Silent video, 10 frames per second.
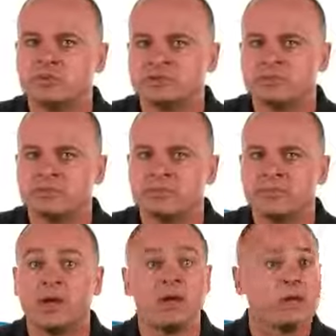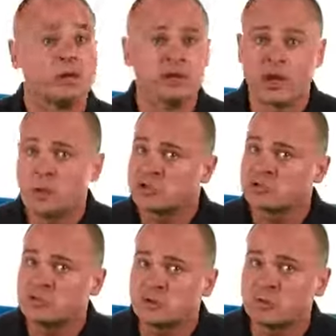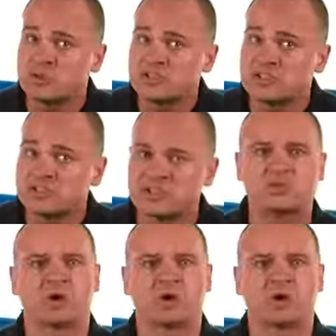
your system. No external processing is